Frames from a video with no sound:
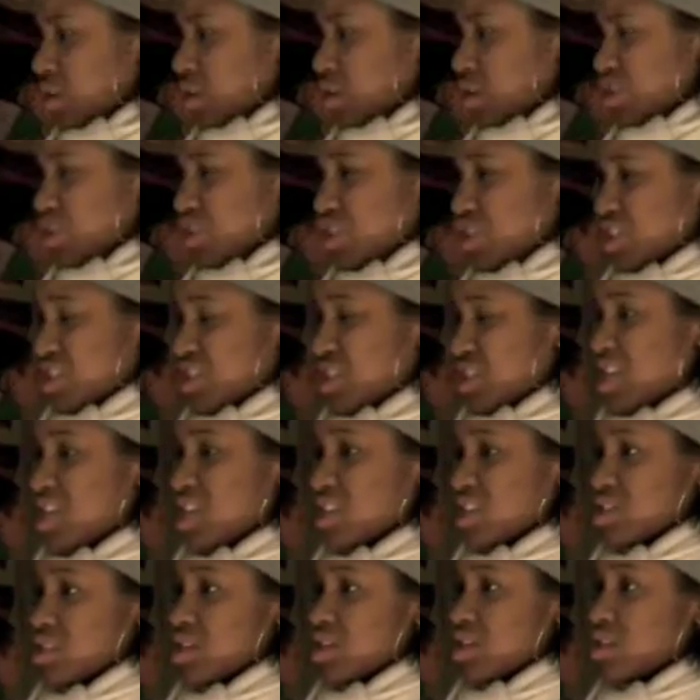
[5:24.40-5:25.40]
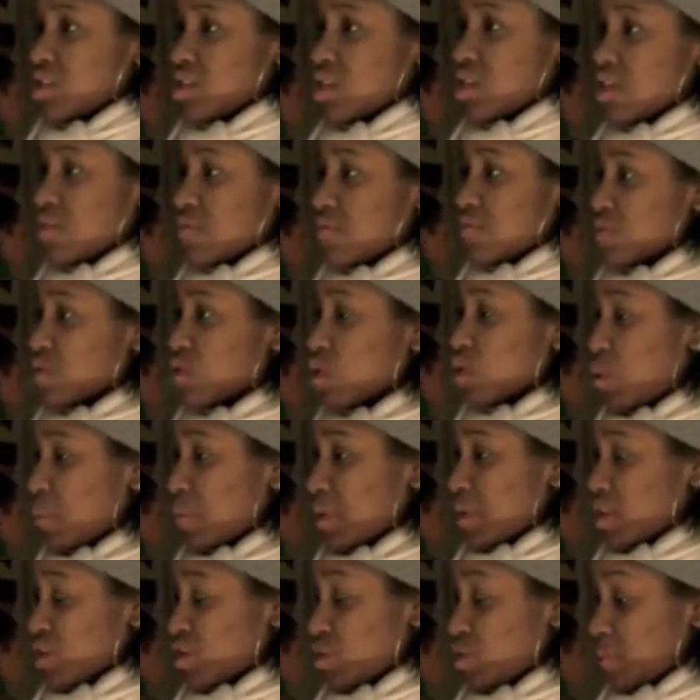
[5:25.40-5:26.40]
She just kissed her teeth and told
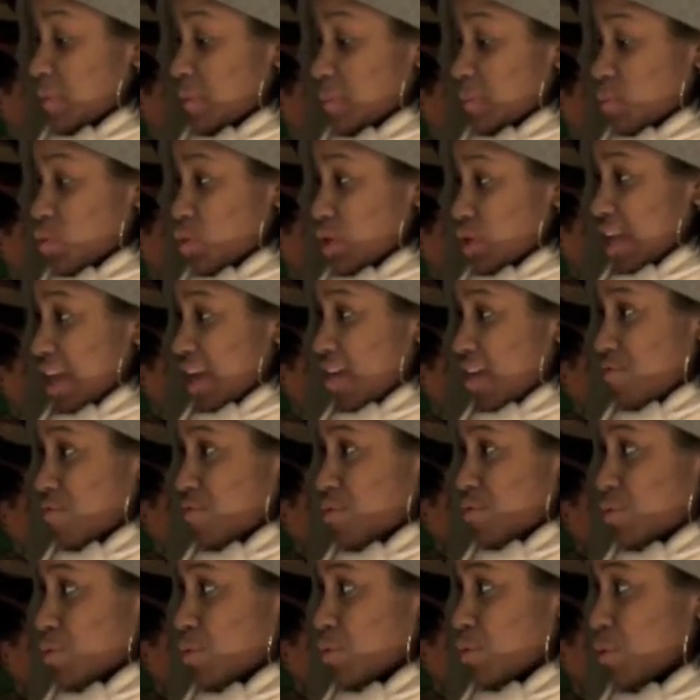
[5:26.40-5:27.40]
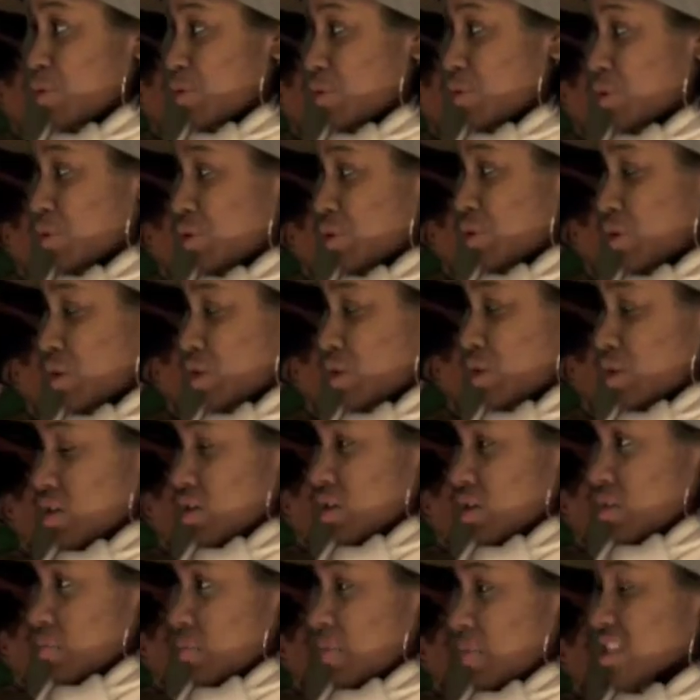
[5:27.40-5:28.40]
me I should be more careful.
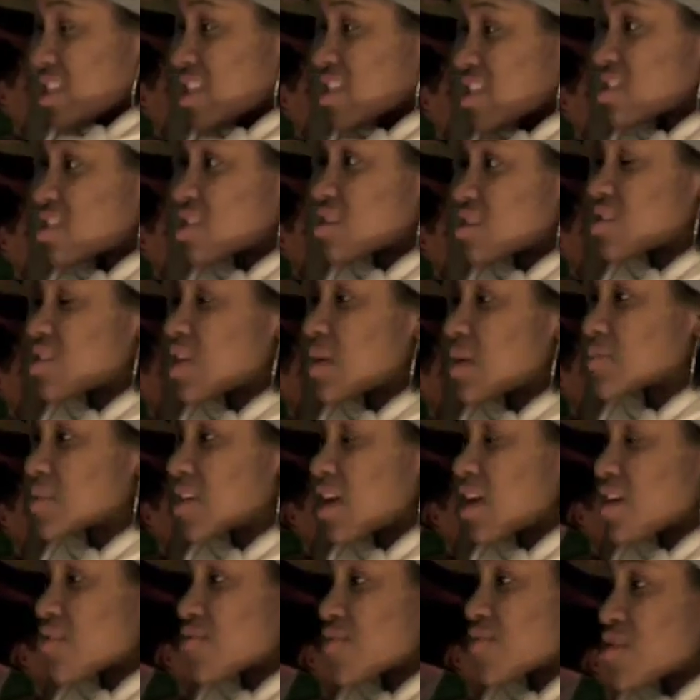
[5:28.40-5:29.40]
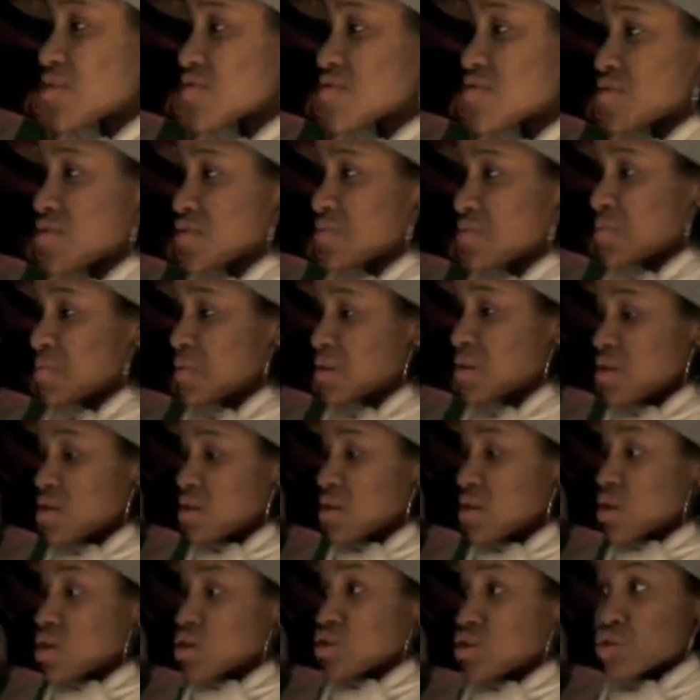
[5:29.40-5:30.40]
My sister stepped out of her room,
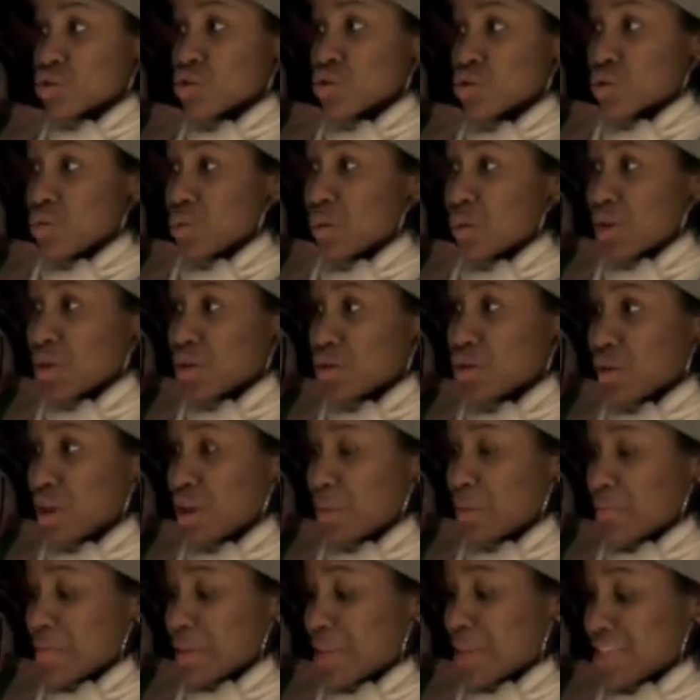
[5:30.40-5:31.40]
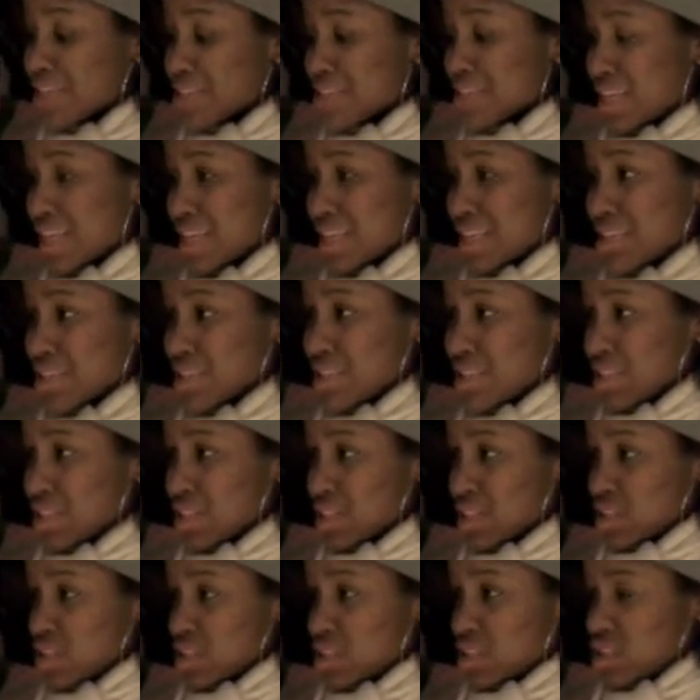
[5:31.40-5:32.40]
took one look at me and said,
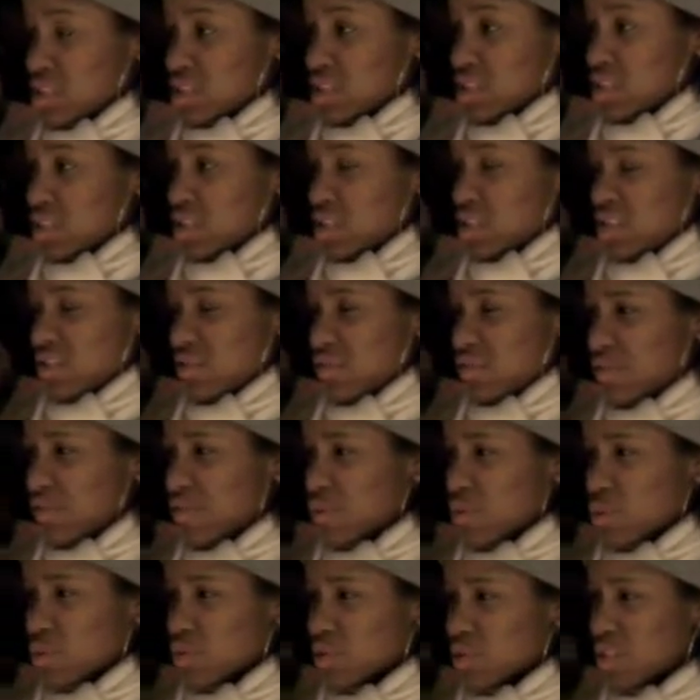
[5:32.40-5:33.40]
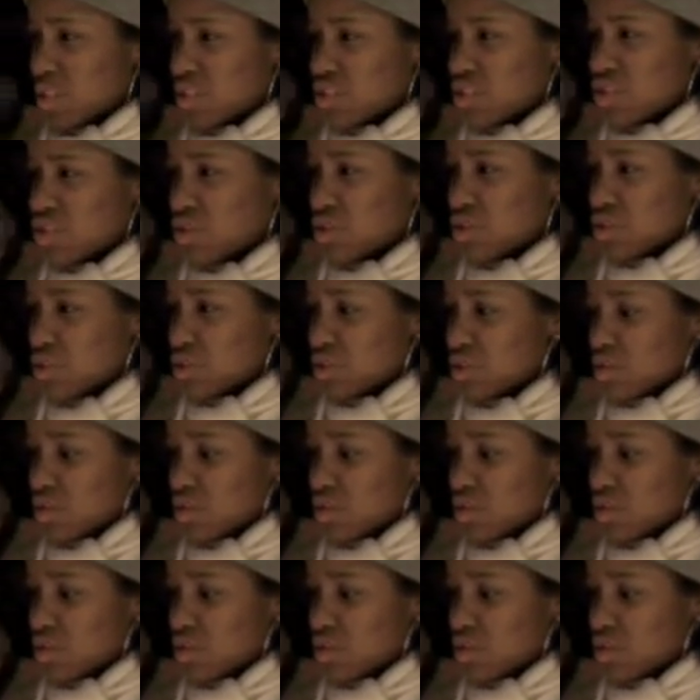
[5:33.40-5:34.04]
"Didn't fall, did you?"